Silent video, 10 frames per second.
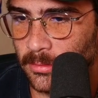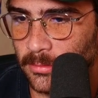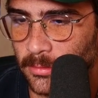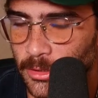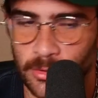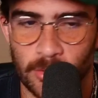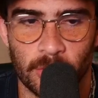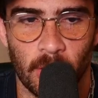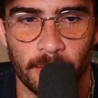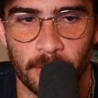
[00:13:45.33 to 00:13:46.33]
They should just
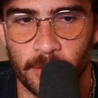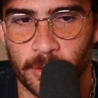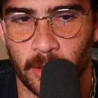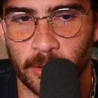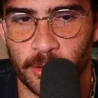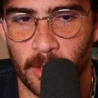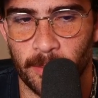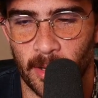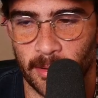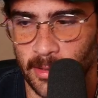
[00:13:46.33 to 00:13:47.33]
call it the J&J
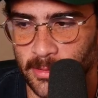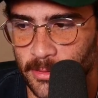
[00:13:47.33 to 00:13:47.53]
podcast.